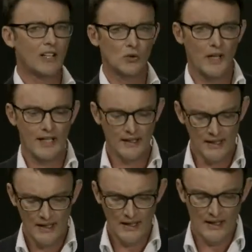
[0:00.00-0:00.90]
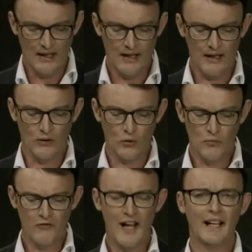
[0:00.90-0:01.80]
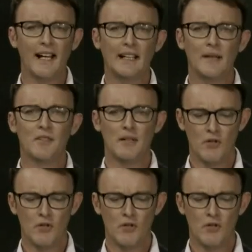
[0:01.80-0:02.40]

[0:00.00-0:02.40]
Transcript: in its restart.